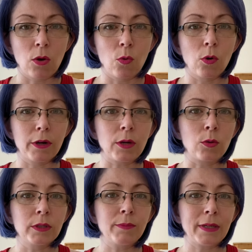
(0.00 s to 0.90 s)
or it
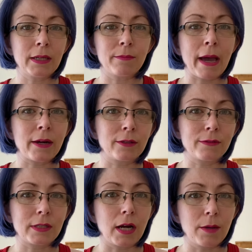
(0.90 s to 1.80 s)
only being a matter of
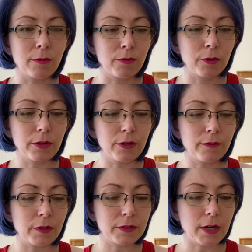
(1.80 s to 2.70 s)
time before the
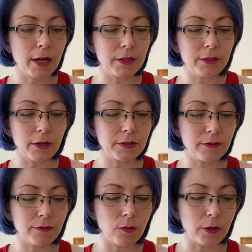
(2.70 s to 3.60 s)
universe kind of does it
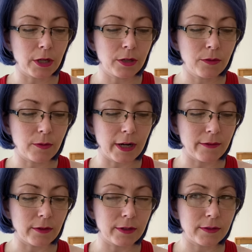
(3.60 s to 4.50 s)
for you,
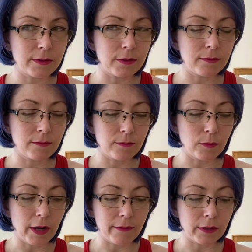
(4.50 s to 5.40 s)
whatever it's
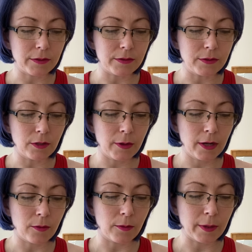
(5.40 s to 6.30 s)

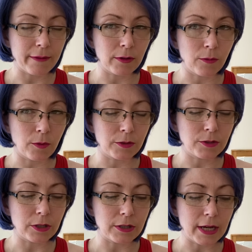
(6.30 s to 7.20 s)
doing or whatever it wants
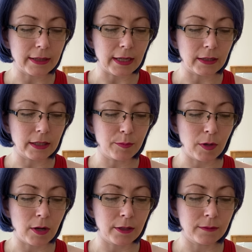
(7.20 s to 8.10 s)
you to take that leap
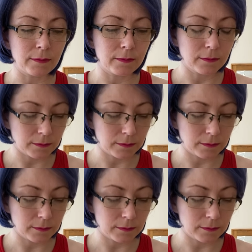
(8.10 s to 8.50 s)
on.